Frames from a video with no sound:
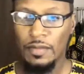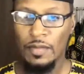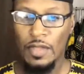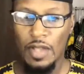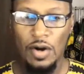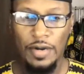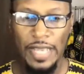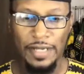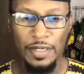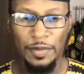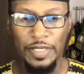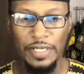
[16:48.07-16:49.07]
Okay,
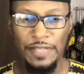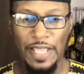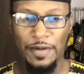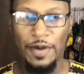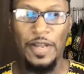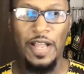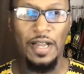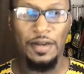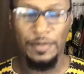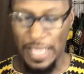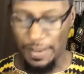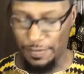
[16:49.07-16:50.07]
the belief that
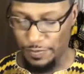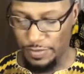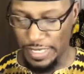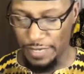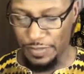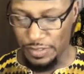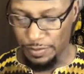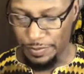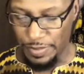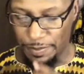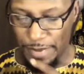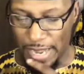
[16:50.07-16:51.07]
that slavery should
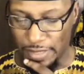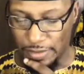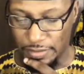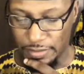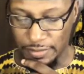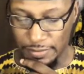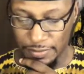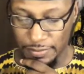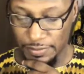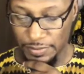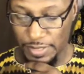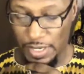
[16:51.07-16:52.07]
be abolished.
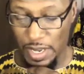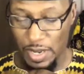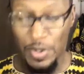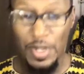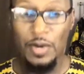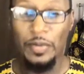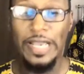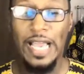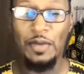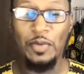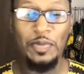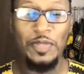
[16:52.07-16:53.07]
we
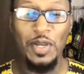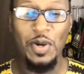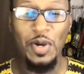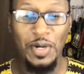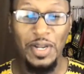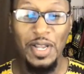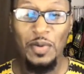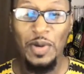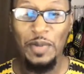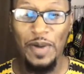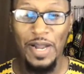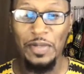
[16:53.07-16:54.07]

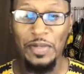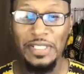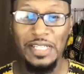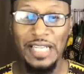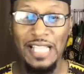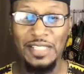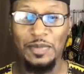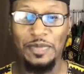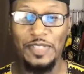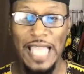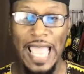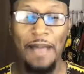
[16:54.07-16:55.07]
still got some
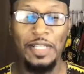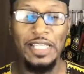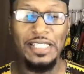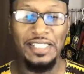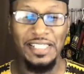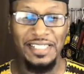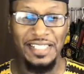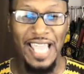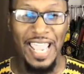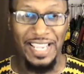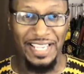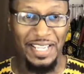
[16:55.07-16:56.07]
abolitionists
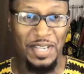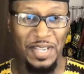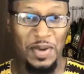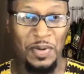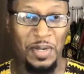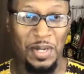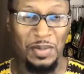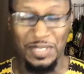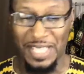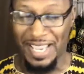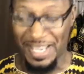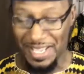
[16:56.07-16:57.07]
today. You know what I'm
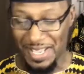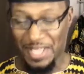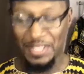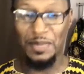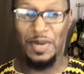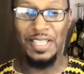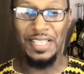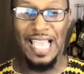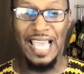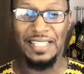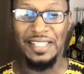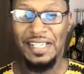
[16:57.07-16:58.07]
saying? Some other
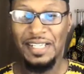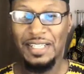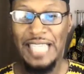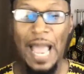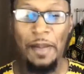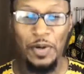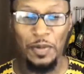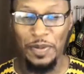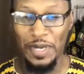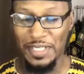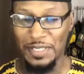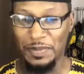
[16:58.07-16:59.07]
kind of capital
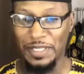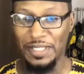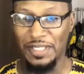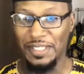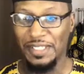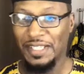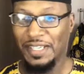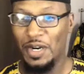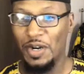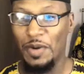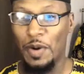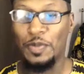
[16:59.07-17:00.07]
punishment or
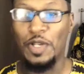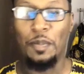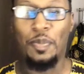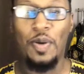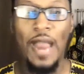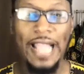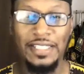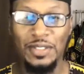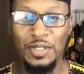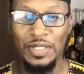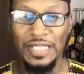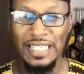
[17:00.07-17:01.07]
the practice
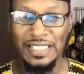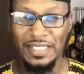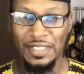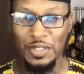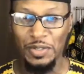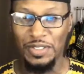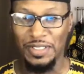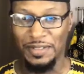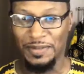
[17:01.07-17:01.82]
or the institution.